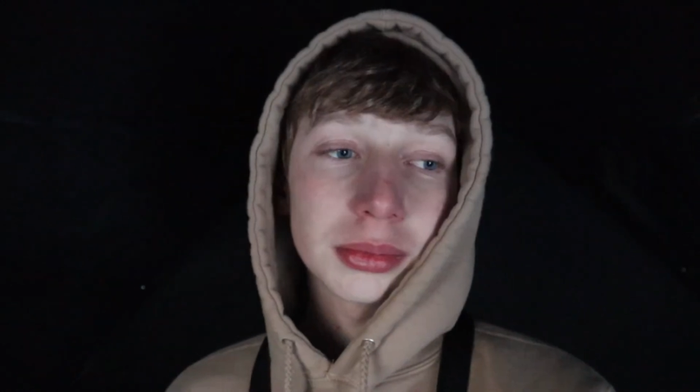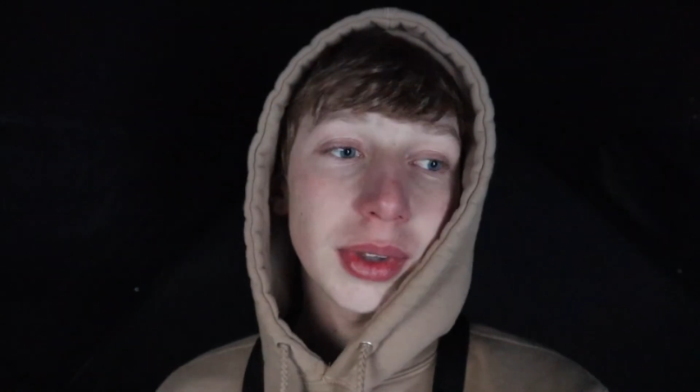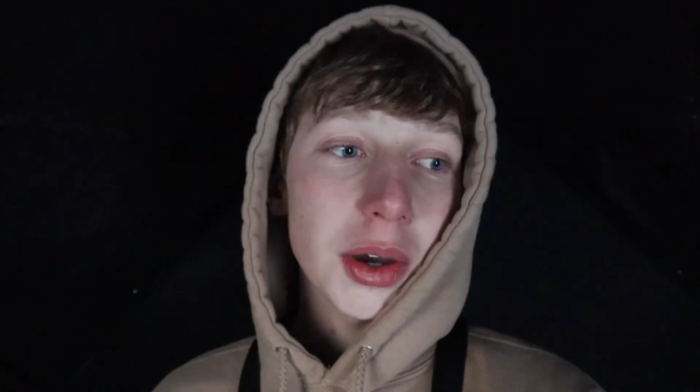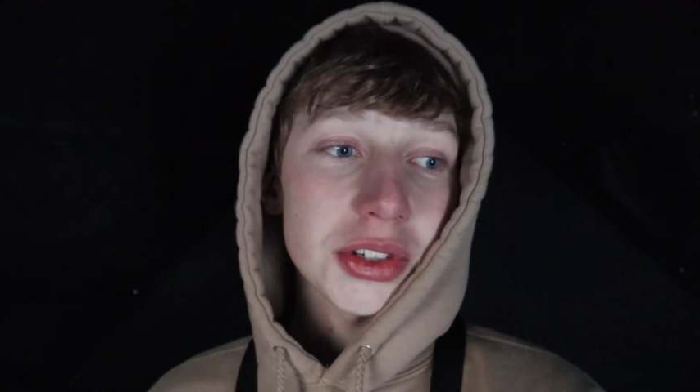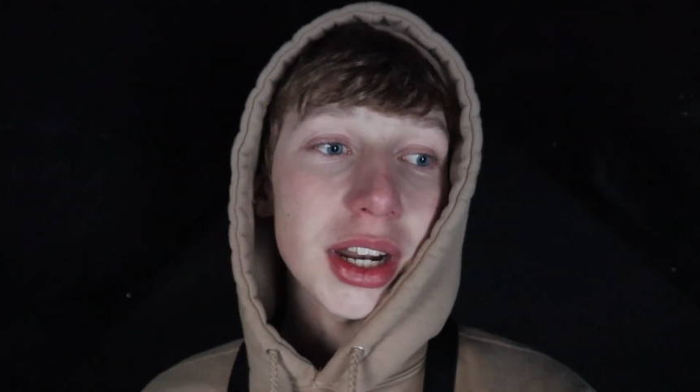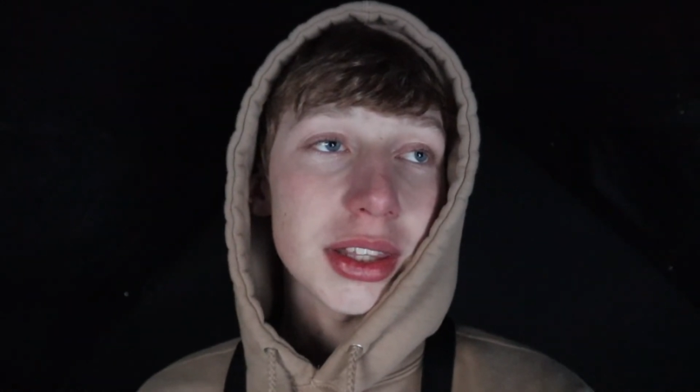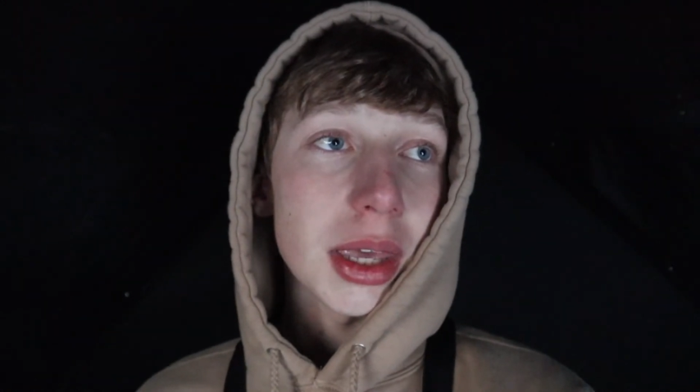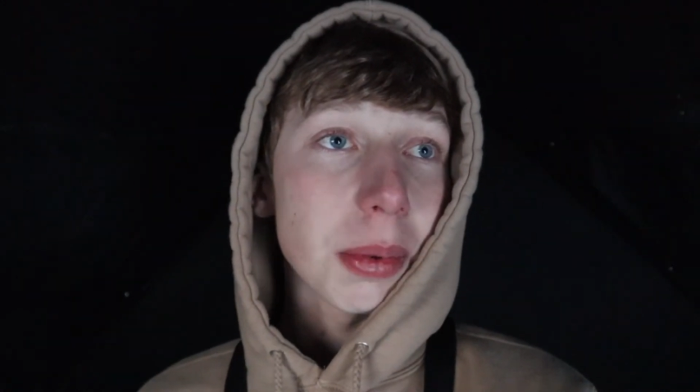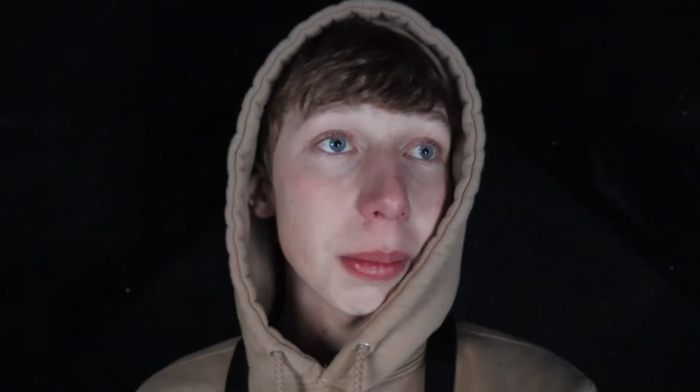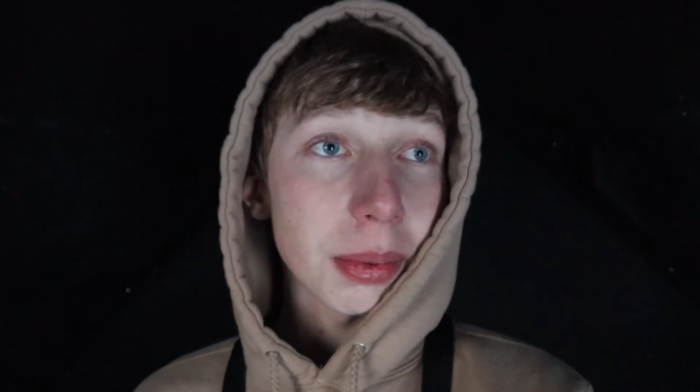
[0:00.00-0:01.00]
That was on a
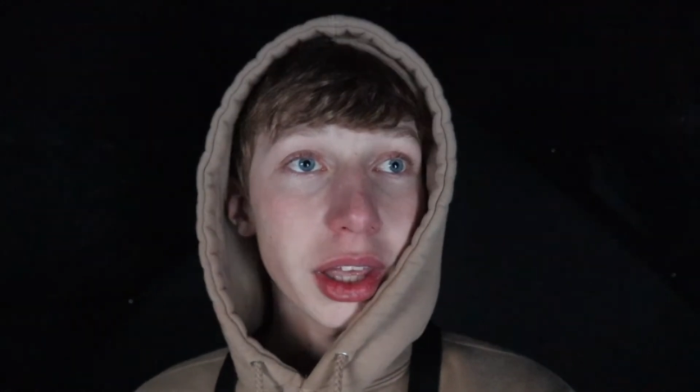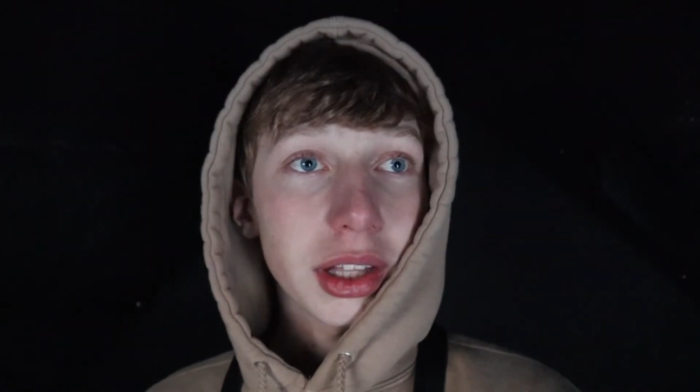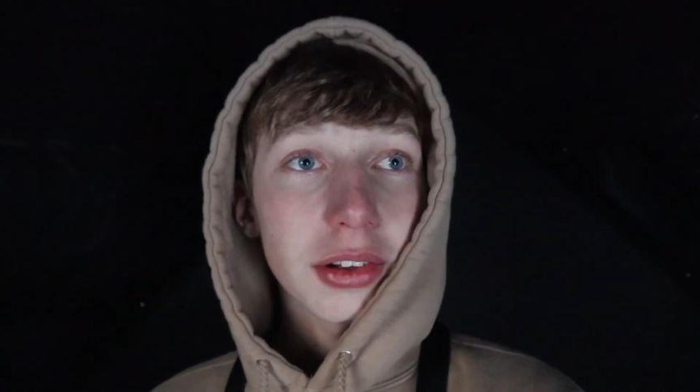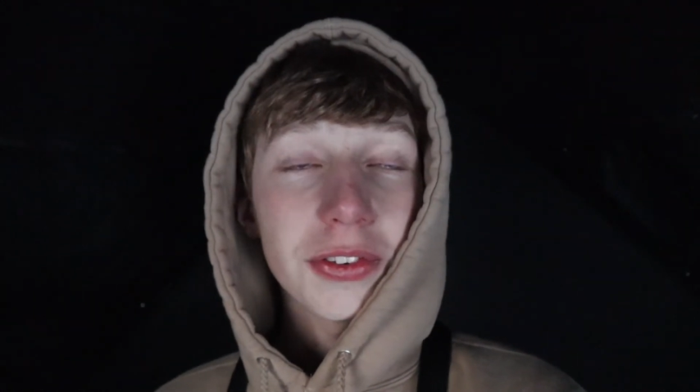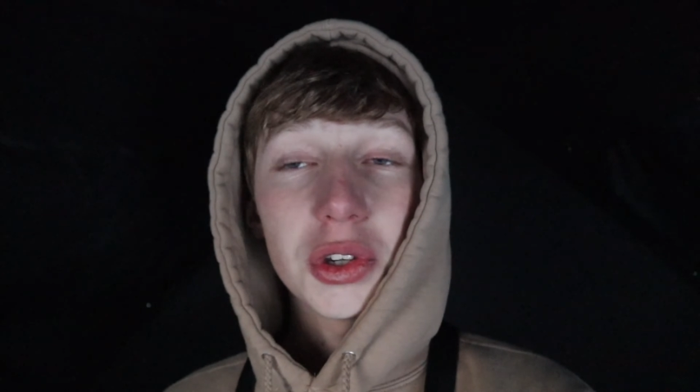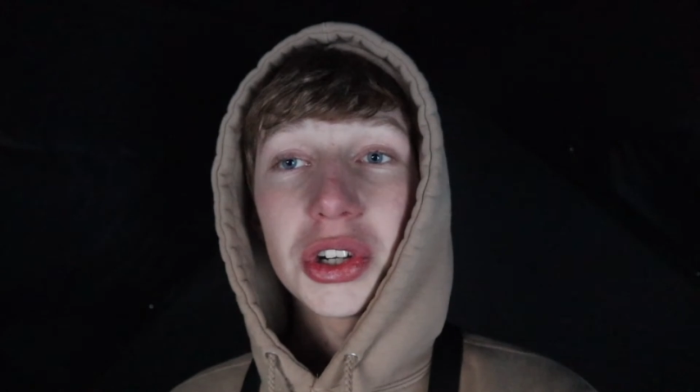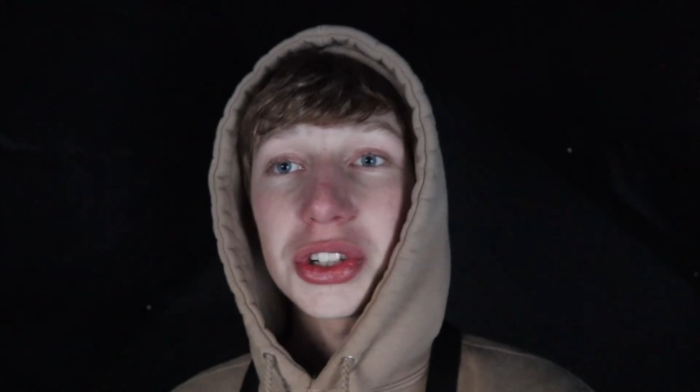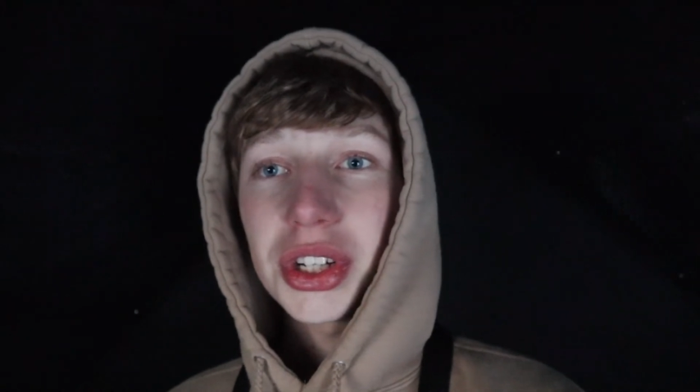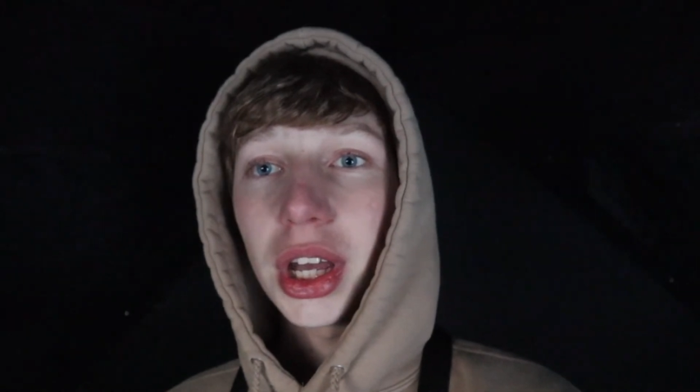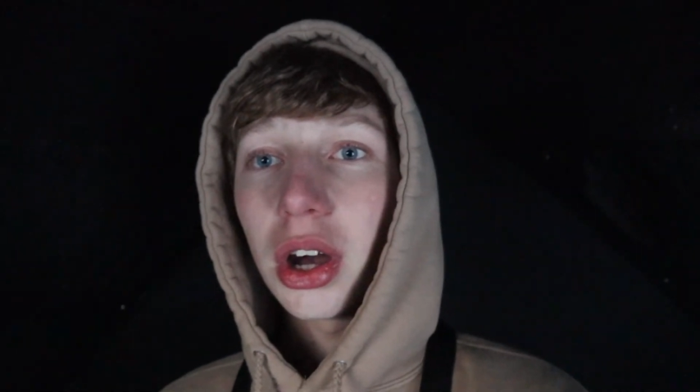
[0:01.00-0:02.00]
tip up like a few
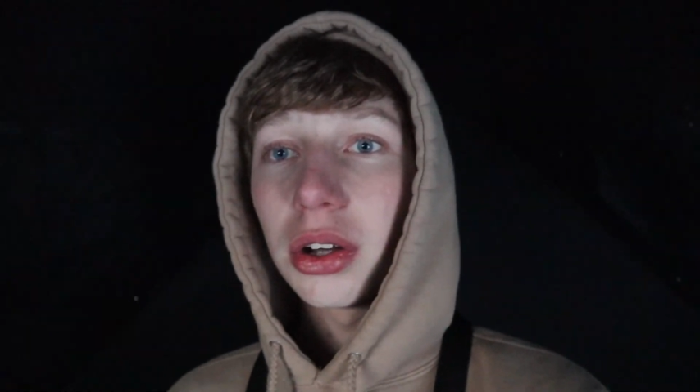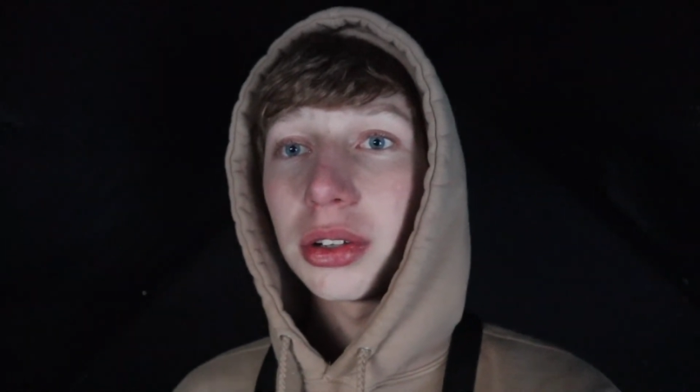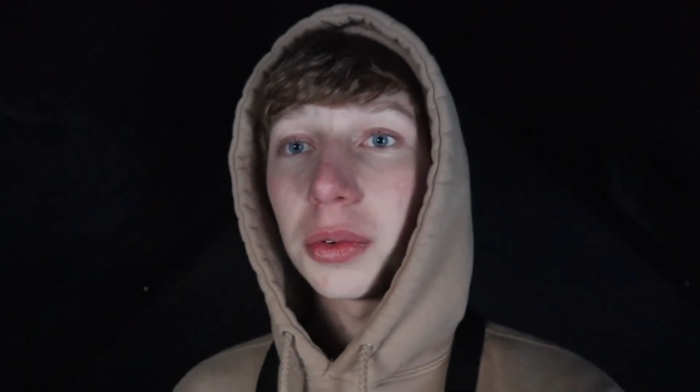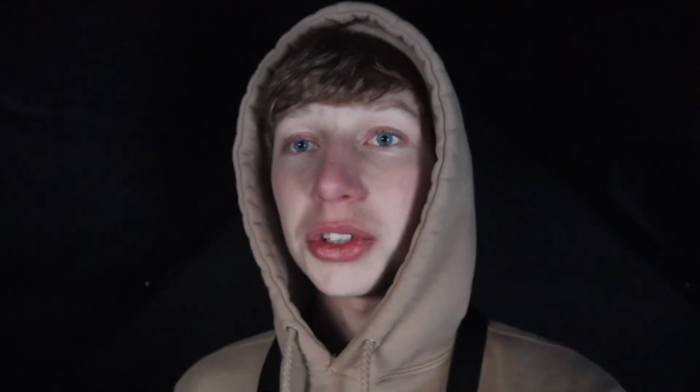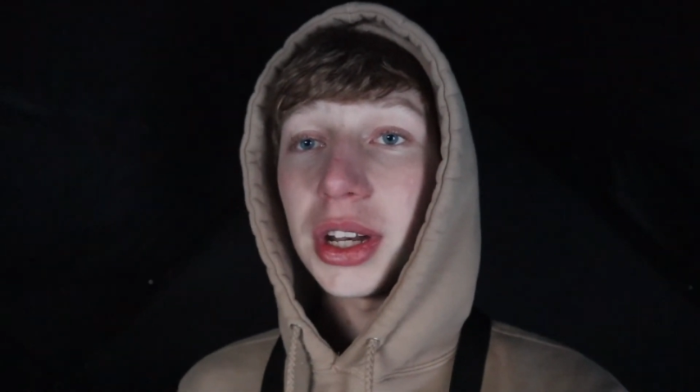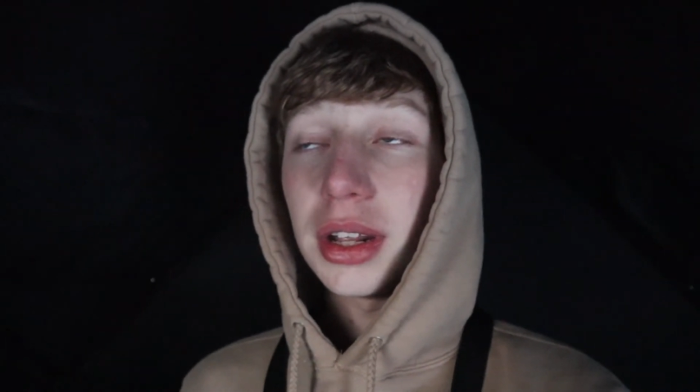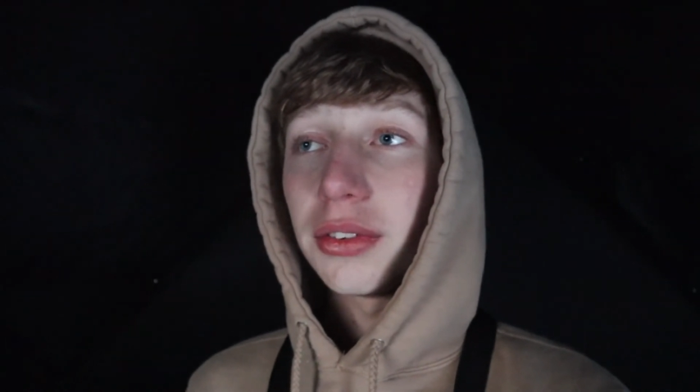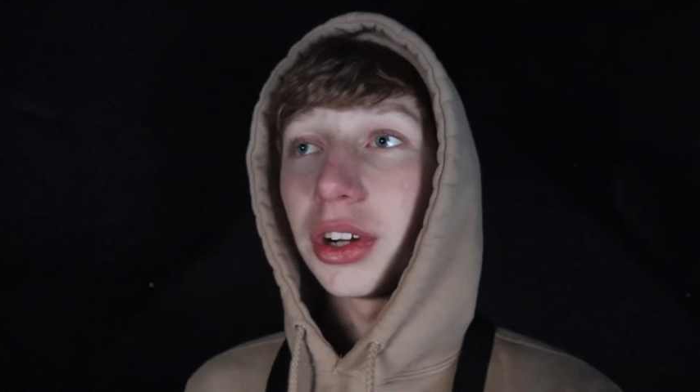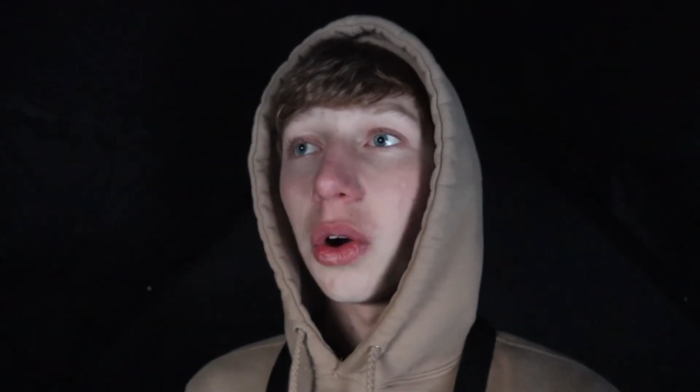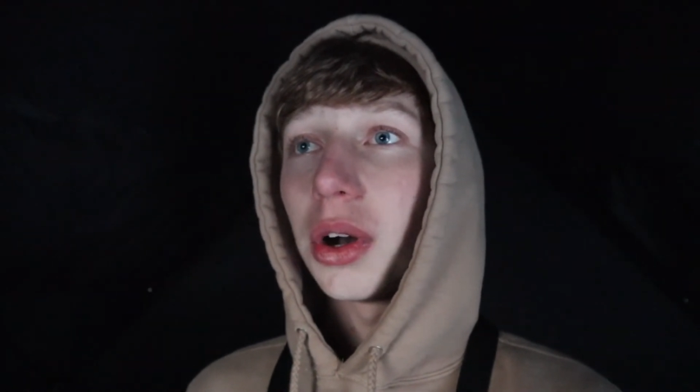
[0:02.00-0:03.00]
years ago, which I didn't
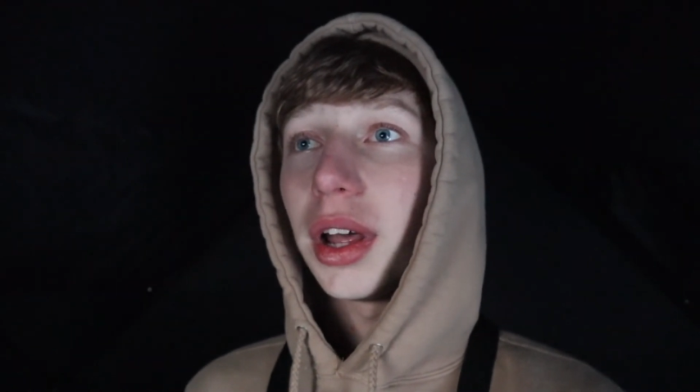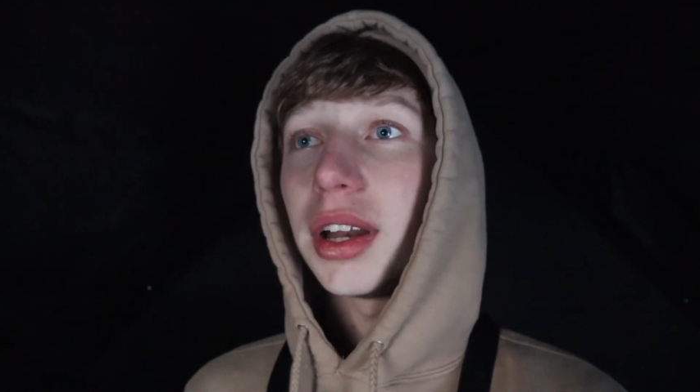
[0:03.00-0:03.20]
record.